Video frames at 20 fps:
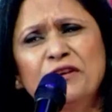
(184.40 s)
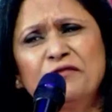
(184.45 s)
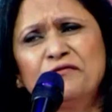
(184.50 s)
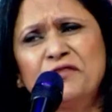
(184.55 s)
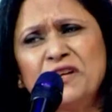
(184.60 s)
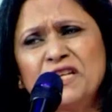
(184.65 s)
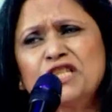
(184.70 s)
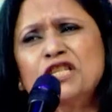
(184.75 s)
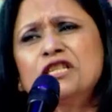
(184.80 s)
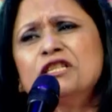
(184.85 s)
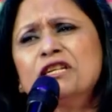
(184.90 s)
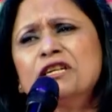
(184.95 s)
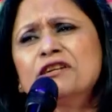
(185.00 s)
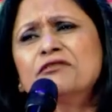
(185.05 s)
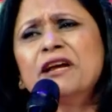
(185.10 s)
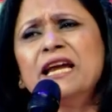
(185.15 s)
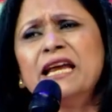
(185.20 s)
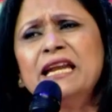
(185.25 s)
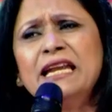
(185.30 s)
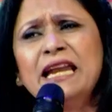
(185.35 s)

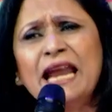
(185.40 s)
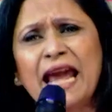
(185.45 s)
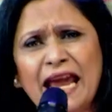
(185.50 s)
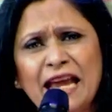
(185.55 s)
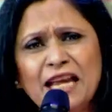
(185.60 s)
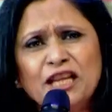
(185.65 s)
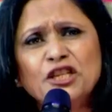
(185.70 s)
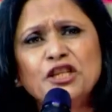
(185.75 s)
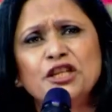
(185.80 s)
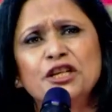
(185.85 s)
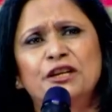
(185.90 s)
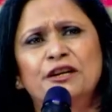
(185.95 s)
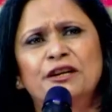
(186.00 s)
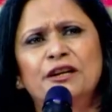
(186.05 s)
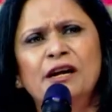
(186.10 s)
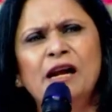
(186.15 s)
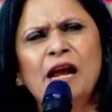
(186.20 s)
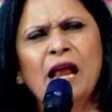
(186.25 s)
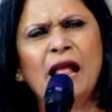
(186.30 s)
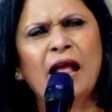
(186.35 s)
visionary
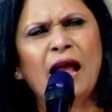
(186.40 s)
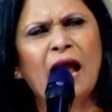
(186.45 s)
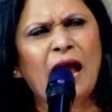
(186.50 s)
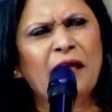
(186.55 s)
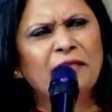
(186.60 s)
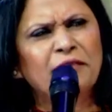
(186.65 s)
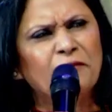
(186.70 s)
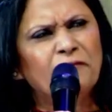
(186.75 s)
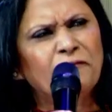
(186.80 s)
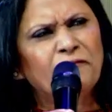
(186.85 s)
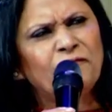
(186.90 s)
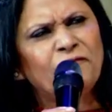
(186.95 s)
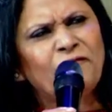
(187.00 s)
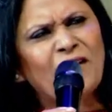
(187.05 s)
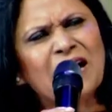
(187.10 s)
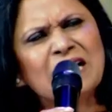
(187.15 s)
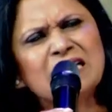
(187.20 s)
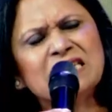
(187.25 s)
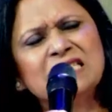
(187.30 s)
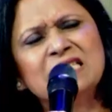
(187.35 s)
nature and the
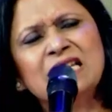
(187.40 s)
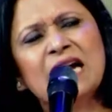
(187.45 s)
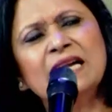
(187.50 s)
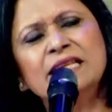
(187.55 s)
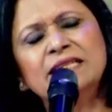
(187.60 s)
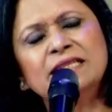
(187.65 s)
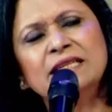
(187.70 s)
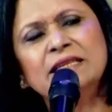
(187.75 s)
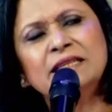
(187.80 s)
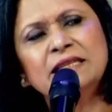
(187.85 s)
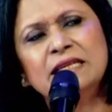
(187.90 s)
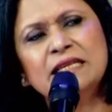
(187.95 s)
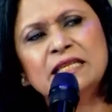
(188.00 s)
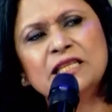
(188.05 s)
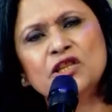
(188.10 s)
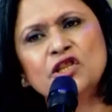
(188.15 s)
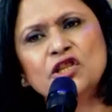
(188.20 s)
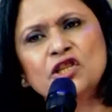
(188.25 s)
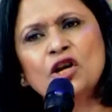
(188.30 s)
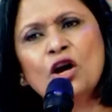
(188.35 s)

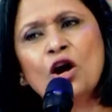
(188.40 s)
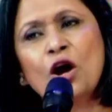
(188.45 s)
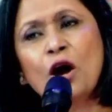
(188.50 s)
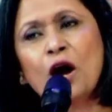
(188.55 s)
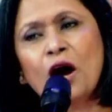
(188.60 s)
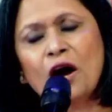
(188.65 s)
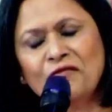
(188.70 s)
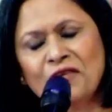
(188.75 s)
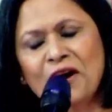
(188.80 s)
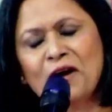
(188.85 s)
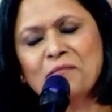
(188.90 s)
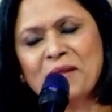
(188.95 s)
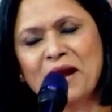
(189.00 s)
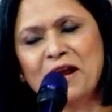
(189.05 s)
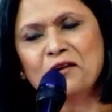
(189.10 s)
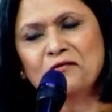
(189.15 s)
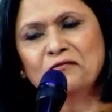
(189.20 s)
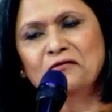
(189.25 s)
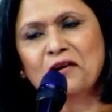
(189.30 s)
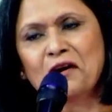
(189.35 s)
far-sightedness of our
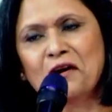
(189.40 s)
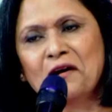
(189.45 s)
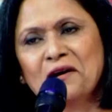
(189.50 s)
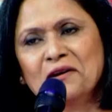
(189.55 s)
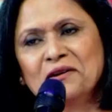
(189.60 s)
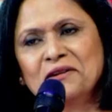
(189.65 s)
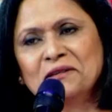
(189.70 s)
man of God.